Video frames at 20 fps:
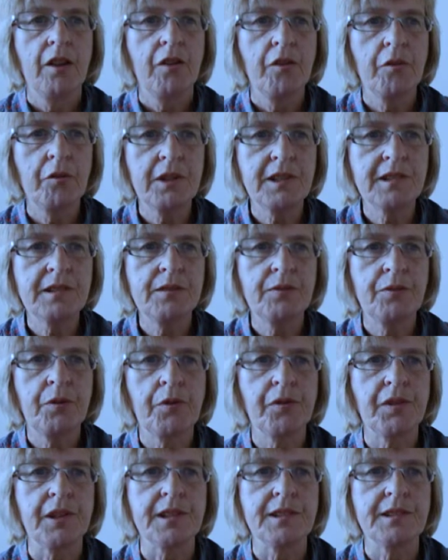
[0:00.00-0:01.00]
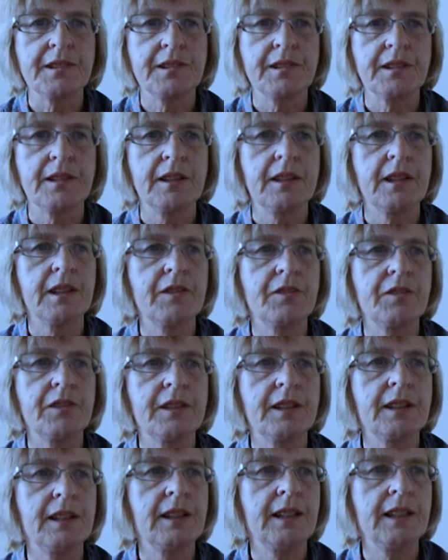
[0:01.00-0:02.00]
The reason for this is
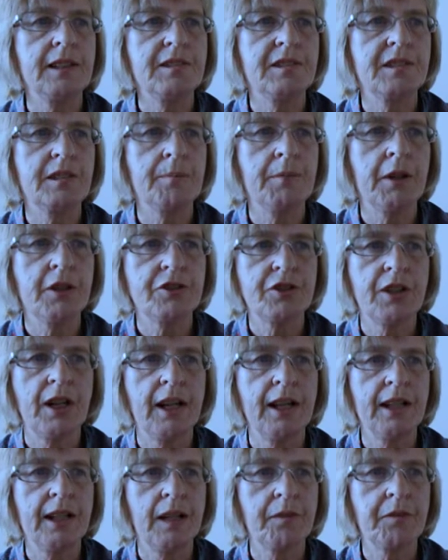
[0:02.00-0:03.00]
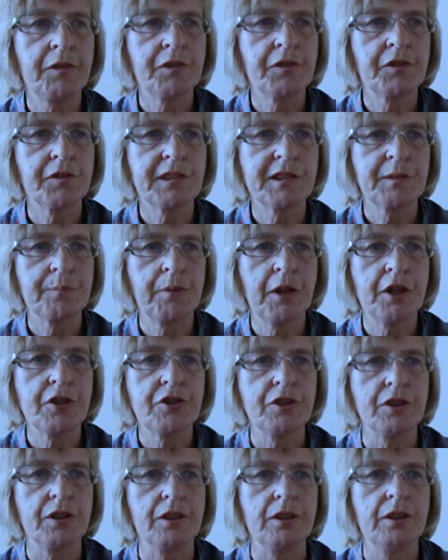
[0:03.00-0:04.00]
that it leads to much higher levels of
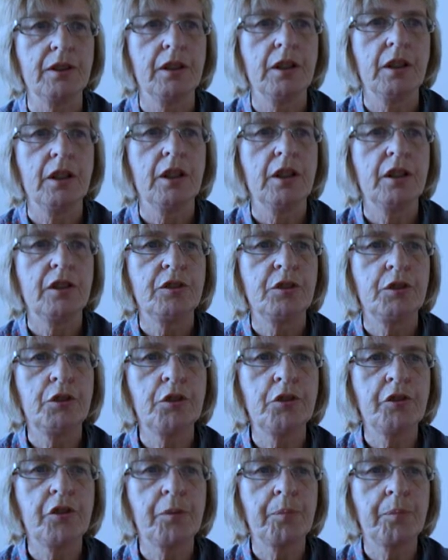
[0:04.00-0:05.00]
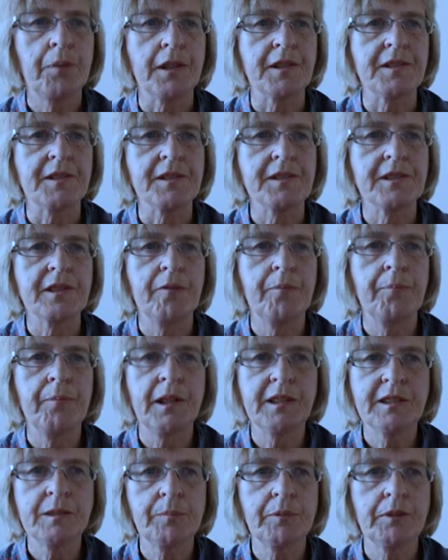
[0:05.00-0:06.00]
expression due to the presence of
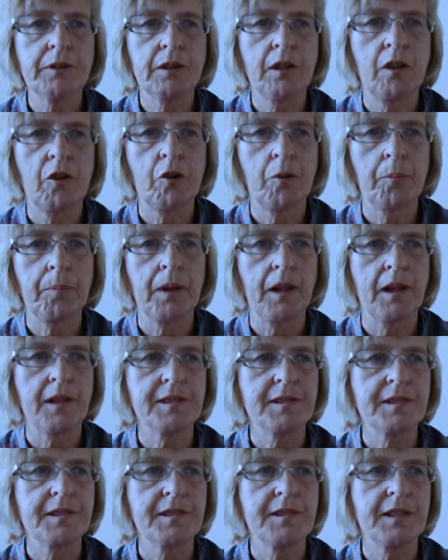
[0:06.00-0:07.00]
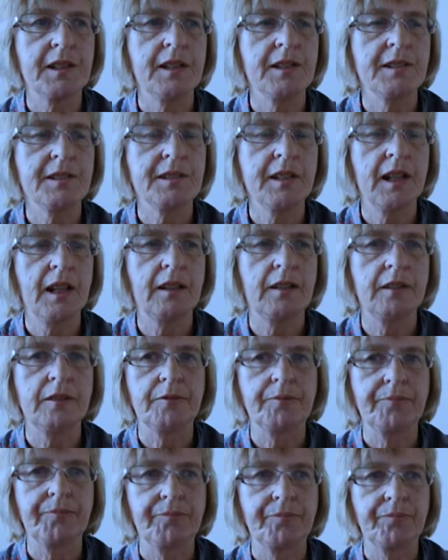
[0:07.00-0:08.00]
multiple chloroplasts in a cell.
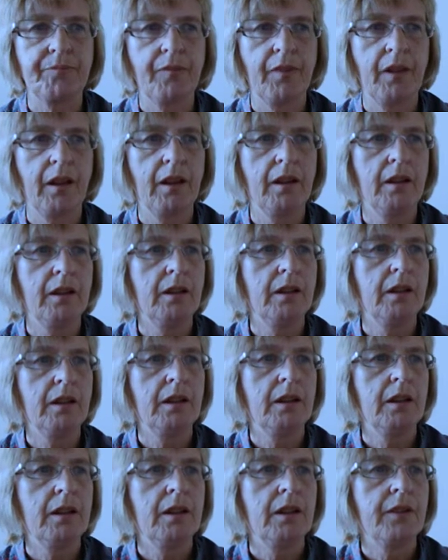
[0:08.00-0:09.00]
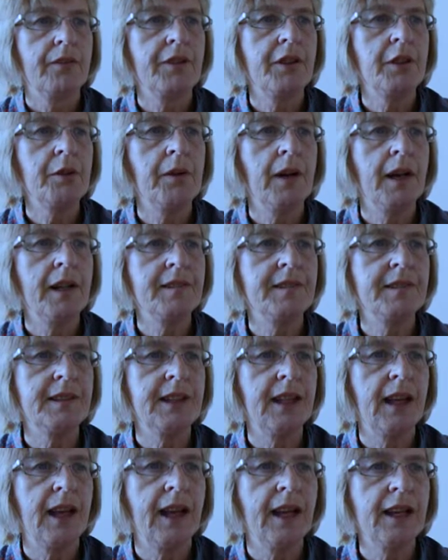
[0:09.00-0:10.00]
The
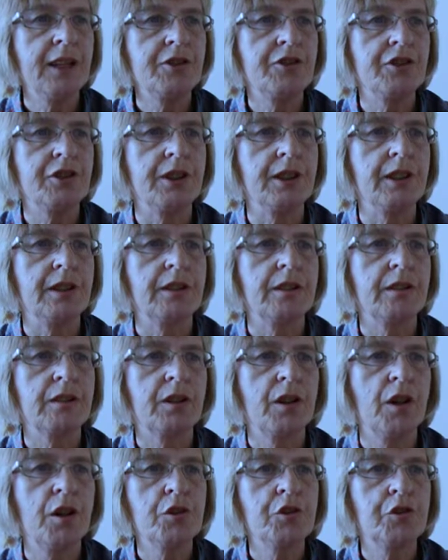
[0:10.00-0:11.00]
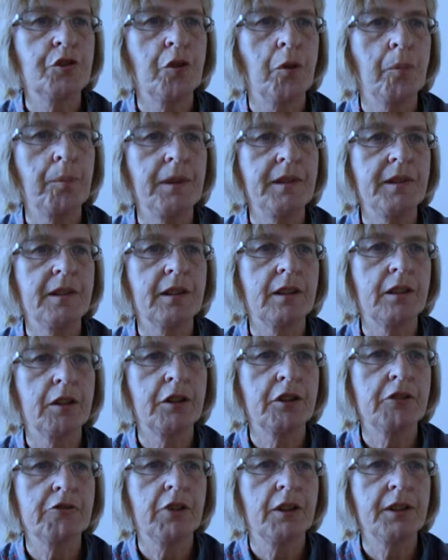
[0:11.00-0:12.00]
UIDA gene codes for
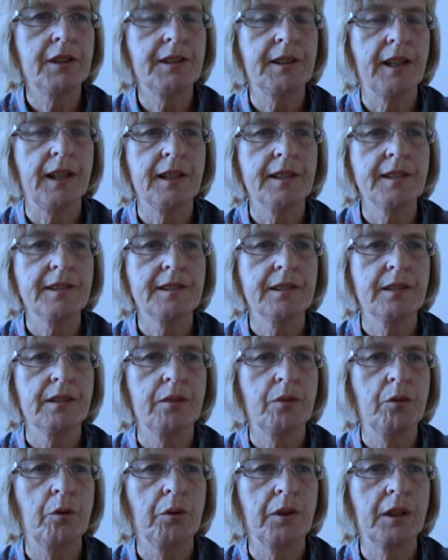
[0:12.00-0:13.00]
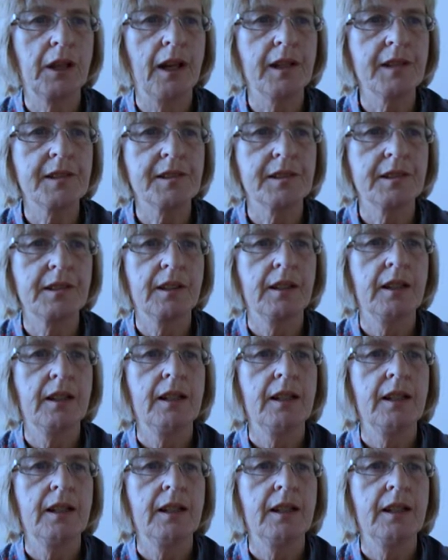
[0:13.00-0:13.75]
beta-glucuronidase, or GUS,